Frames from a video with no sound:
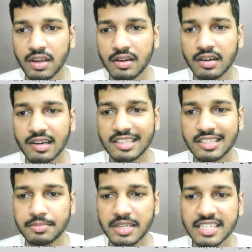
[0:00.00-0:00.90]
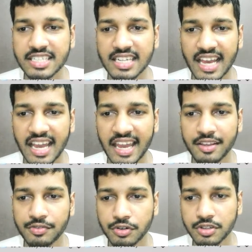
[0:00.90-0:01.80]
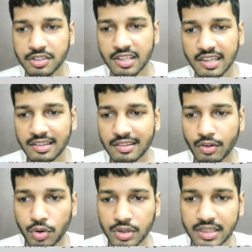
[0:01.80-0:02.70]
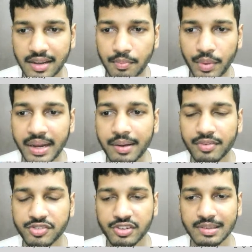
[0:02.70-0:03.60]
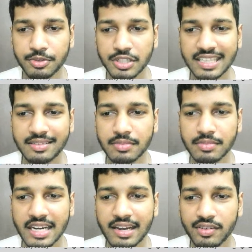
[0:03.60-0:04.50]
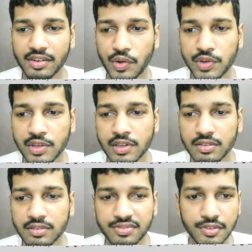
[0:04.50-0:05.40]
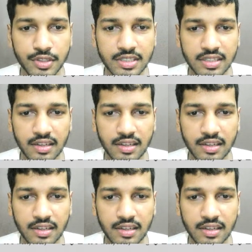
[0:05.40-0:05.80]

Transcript: Customer enter, age was this, cloth and medium of transportation by foot.